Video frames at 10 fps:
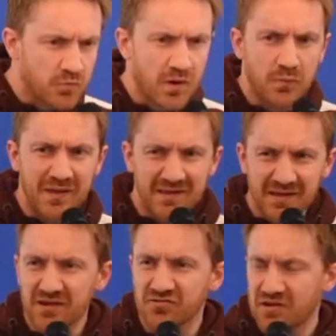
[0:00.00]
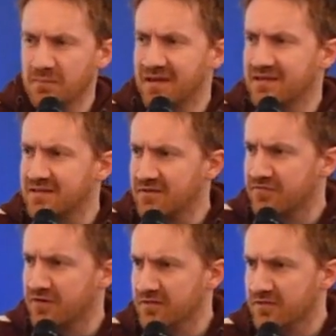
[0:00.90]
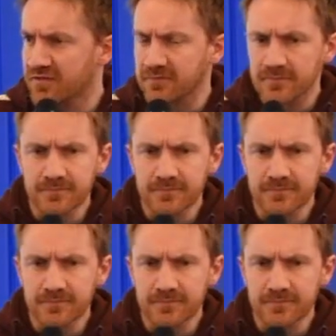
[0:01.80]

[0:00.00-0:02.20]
where we can actually make a difference.